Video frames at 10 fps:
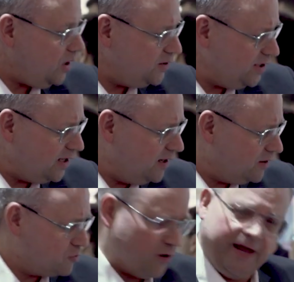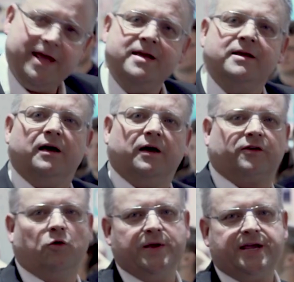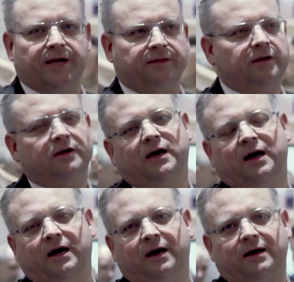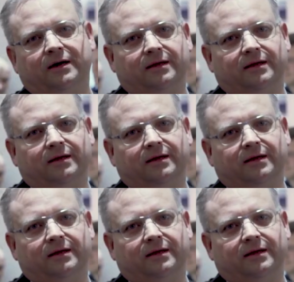See the relay? So we can uh,